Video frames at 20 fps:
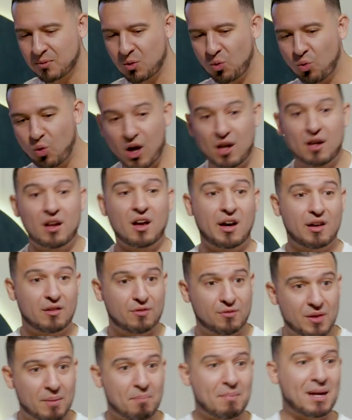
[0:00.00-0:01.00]
One
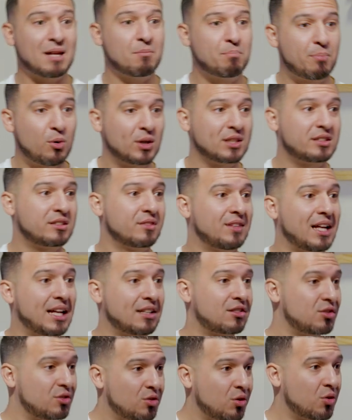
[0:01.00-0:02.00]
of the main points of
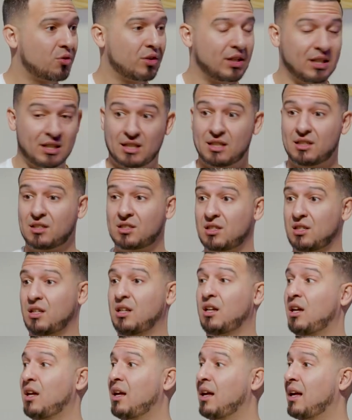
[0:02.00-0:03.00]
that story is
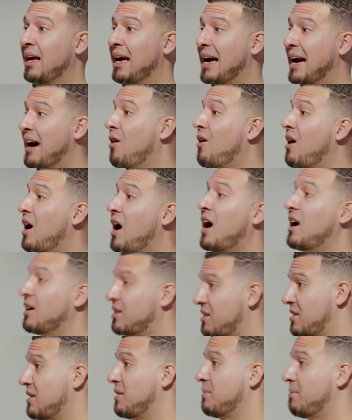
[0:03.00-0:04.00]
how
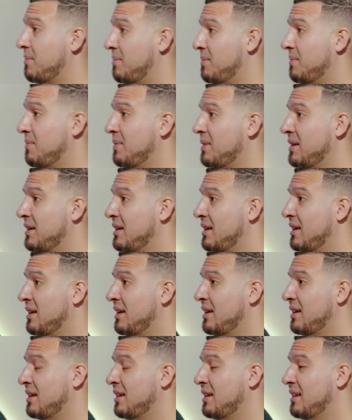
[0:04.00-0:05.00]
awesome
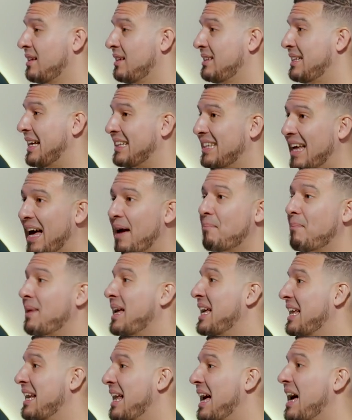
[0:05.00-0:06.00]
that
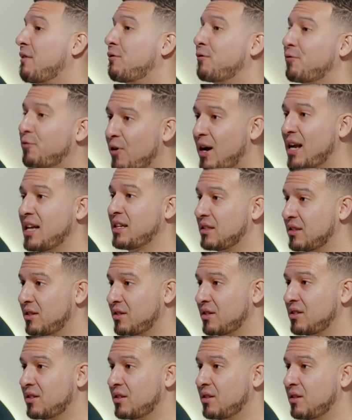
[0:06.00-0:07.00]
man had
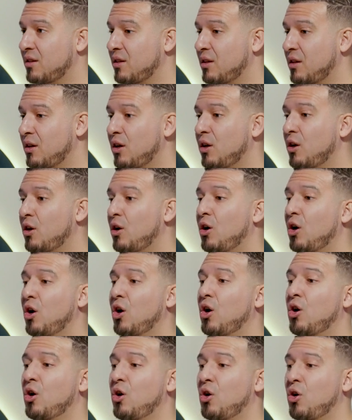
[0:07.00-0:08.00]
friends
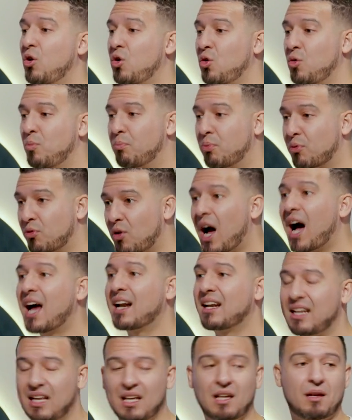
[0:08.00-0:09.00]
who
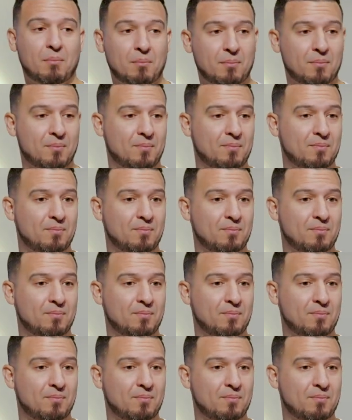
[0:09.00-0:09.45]
brought him